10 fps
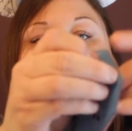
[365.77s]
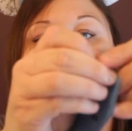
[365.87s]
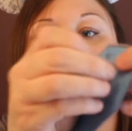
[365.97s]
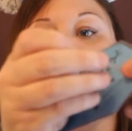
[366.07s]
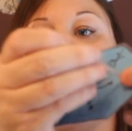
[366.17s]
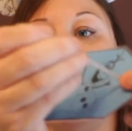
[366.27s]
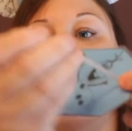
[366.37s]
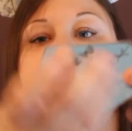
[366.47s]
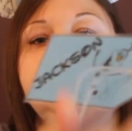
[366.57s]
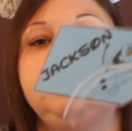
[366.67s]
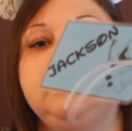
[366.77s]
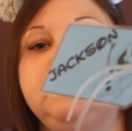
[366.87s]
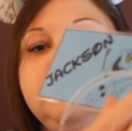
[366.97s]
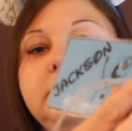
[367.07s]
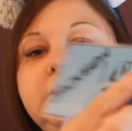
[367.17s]
through the middle,
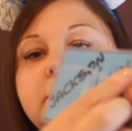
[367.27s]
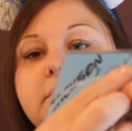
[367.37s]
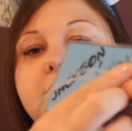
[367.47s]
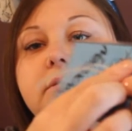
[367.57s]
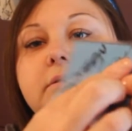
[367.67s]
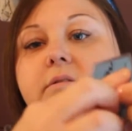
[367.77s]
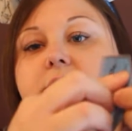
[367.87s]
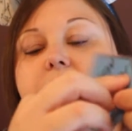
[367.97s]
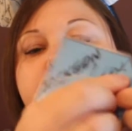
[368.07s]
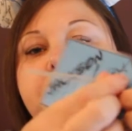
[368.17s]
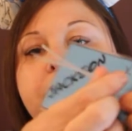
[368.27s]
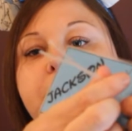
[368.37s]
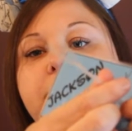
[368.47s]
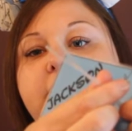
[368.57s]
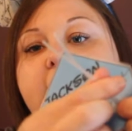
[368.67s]
so put
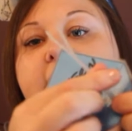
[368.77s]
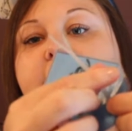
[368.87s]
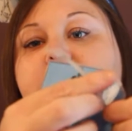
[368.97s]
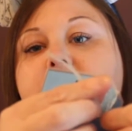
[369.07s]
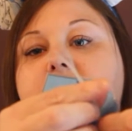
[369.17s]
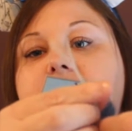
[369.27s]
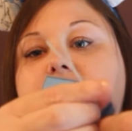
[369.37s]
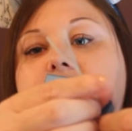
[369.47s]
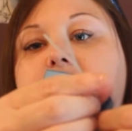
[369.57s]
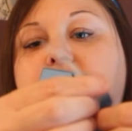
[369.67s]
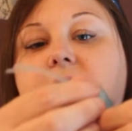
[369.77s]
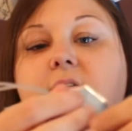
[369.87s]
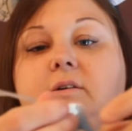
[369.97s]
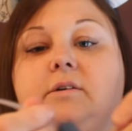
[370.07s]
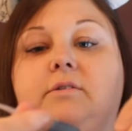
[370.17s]
both ends
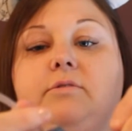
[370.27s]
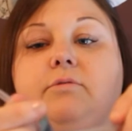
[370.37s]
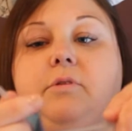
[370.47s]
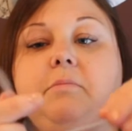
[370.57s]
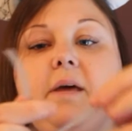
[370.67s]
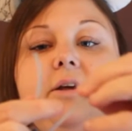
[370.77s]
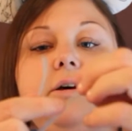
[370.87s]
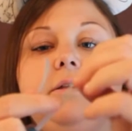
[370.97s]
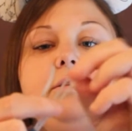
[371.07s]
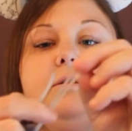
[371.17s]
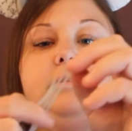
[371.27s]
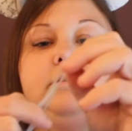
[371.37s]
through the middle,